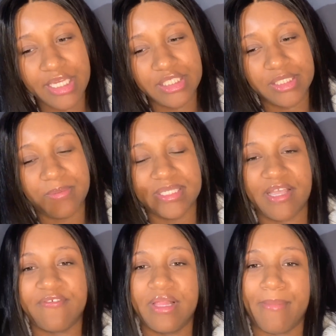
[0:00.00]
just because I
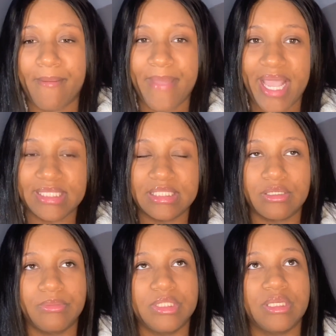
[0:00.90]
feel like my mask is going
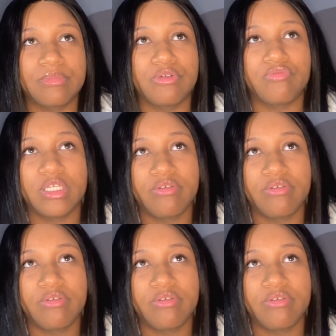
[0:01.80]
to be something really,